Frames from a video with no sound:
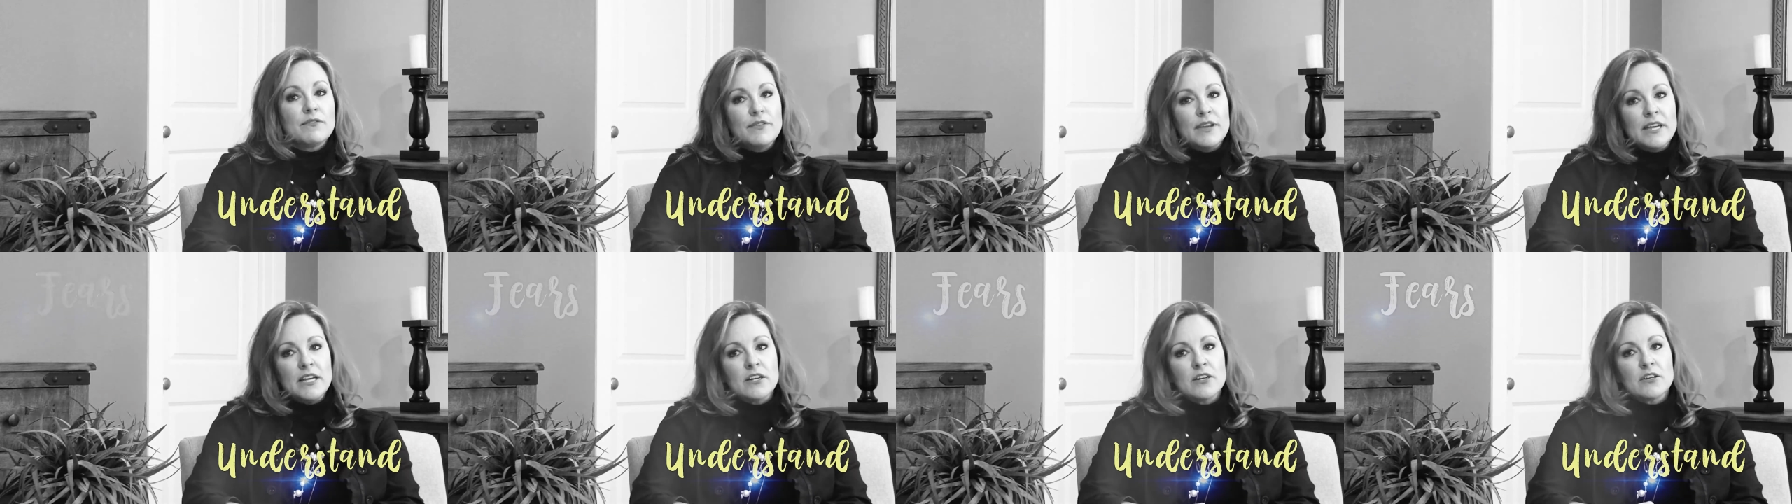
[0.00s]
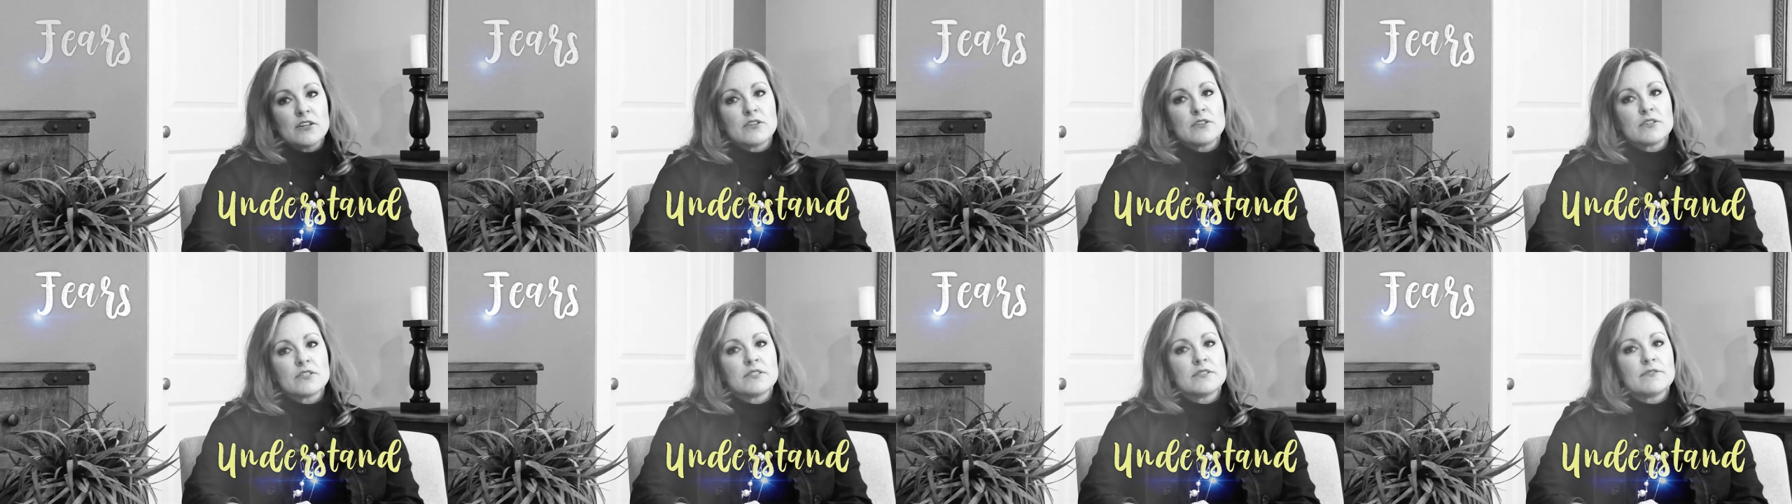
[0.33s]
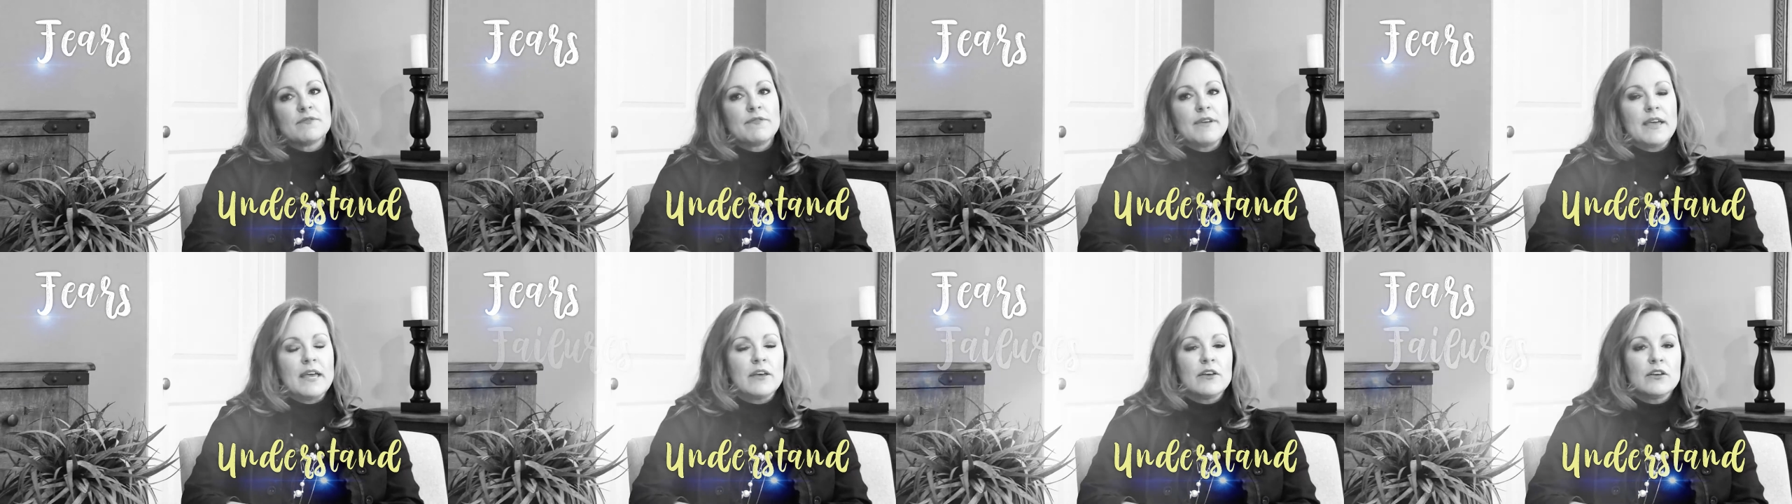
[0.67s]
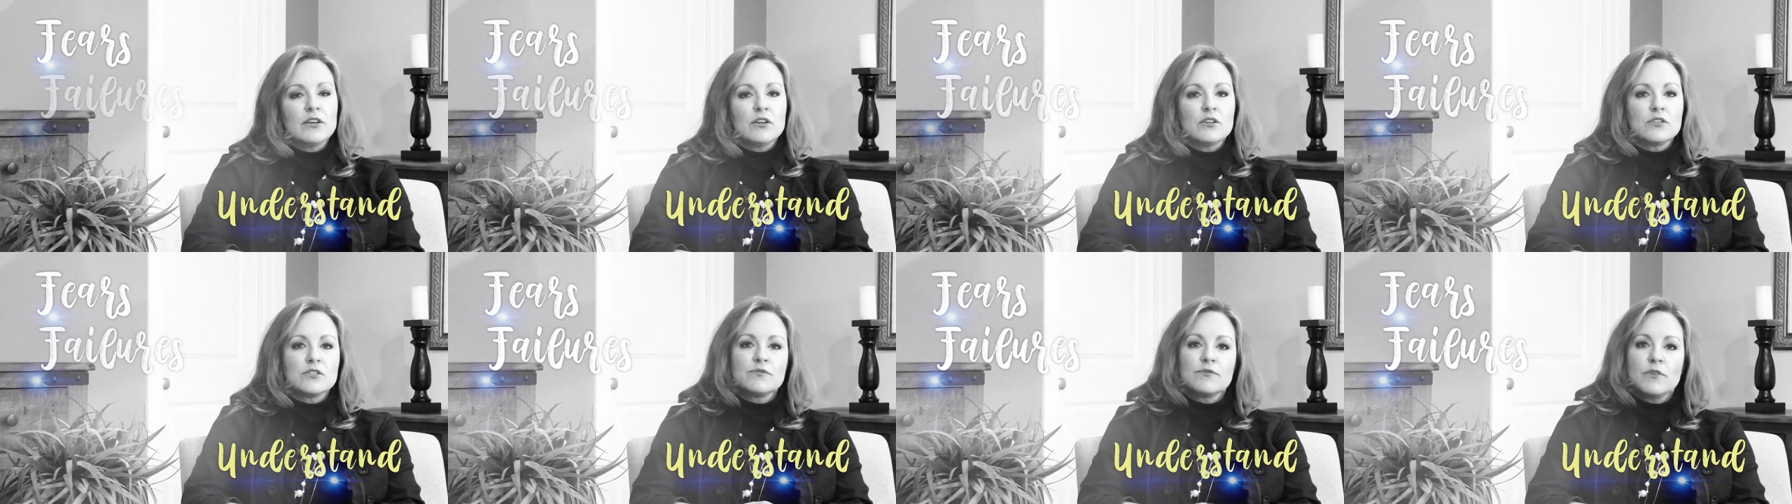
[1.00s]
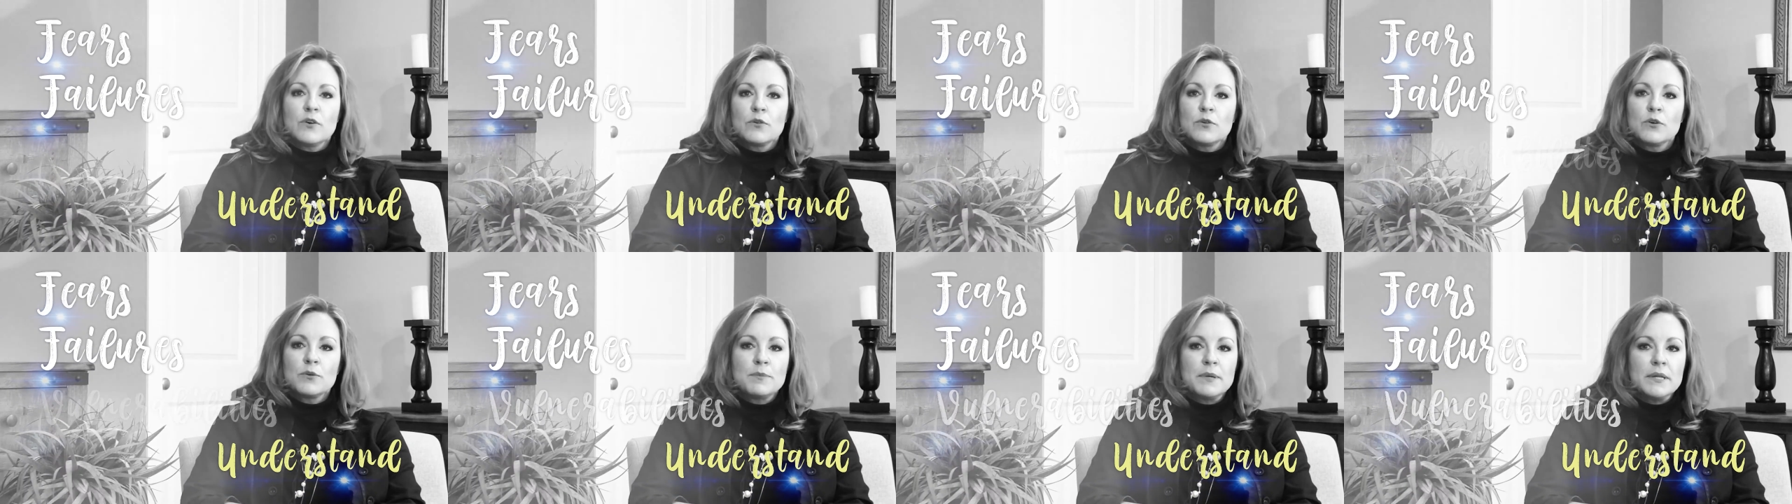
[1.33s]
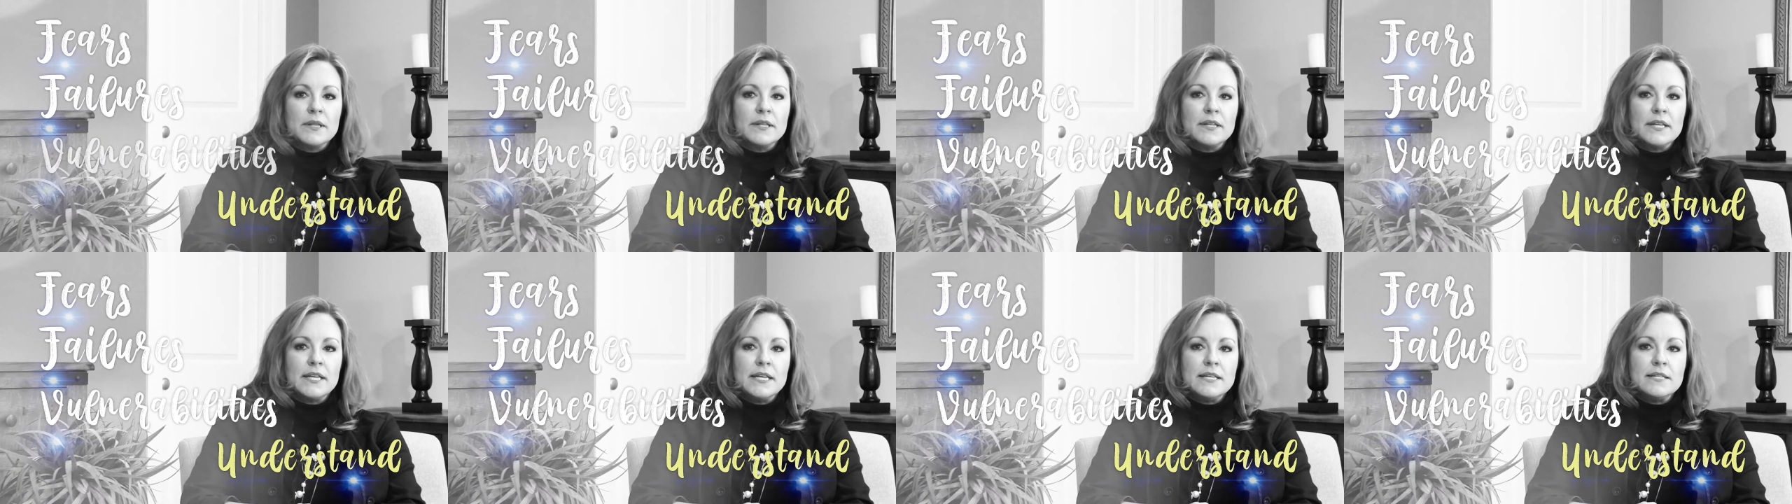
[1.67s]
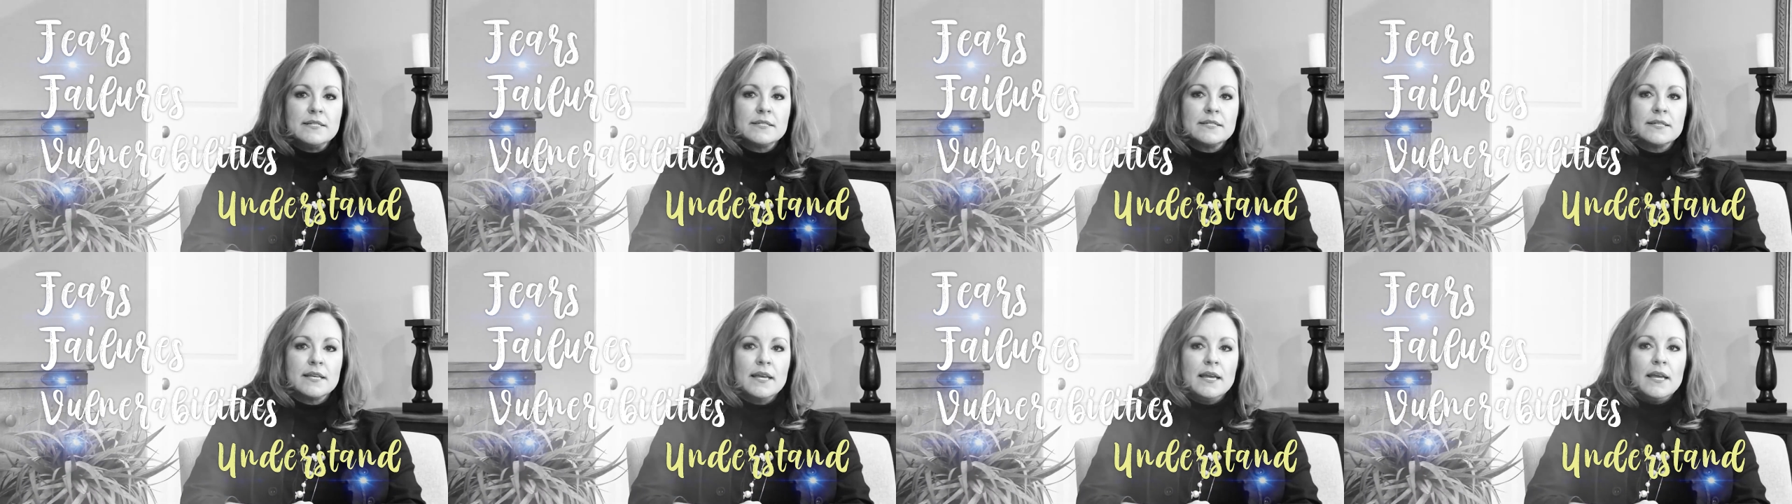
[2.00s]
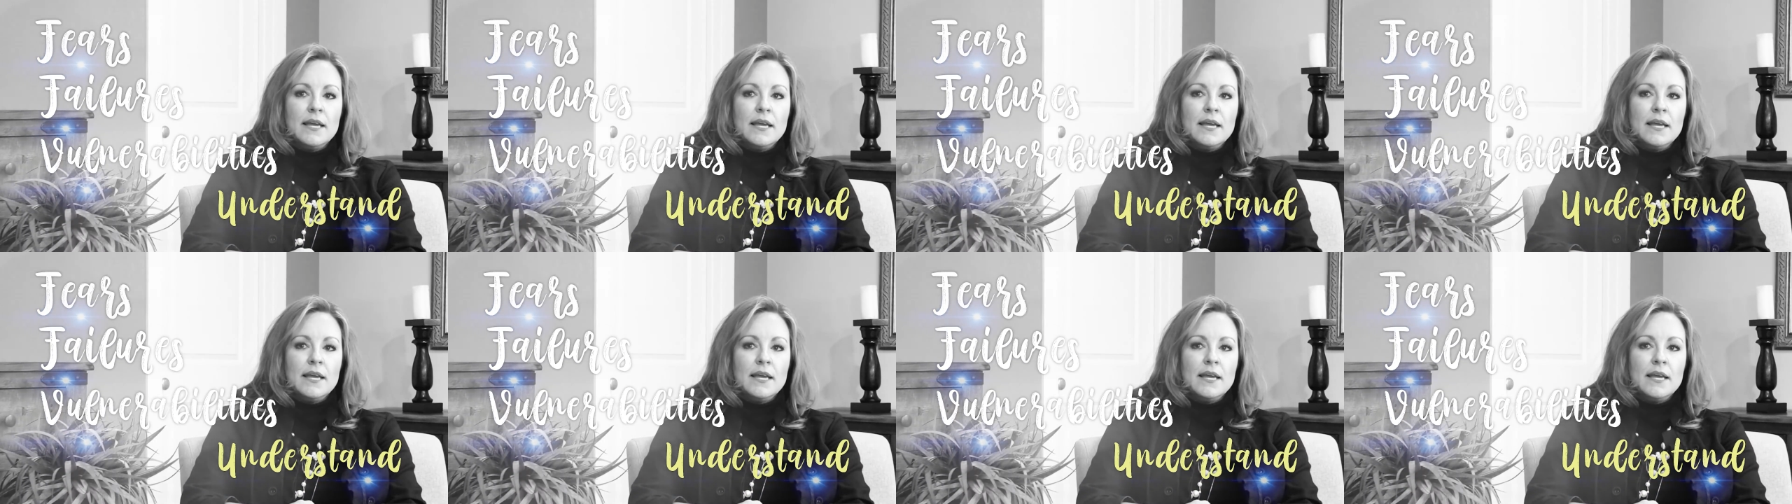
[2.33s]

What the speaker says: fears, failures, vulnerabilities,